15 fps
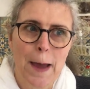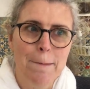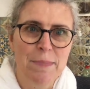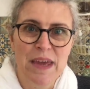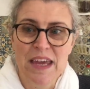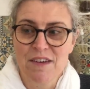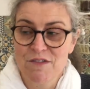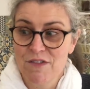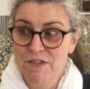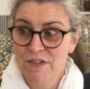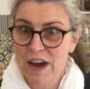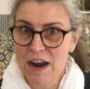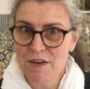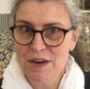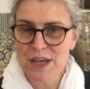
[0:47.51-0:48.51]
being
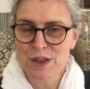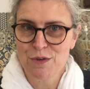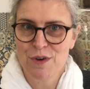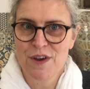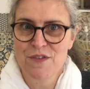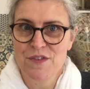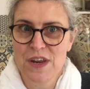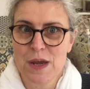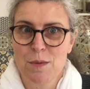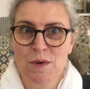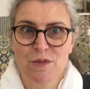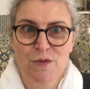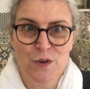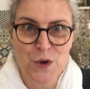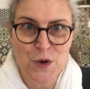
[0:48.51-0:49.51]
very thrifty
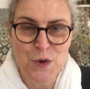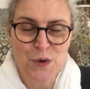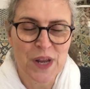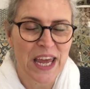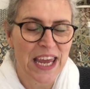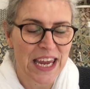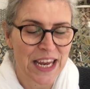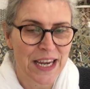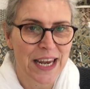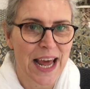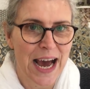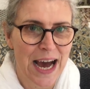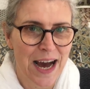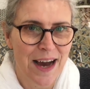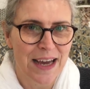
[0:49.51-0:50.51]
with food
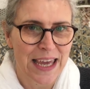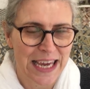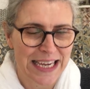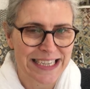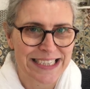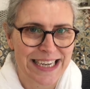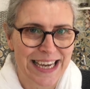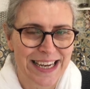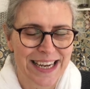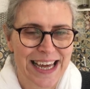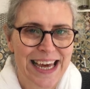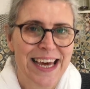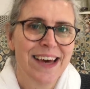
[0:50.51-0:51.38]
in our kitchen.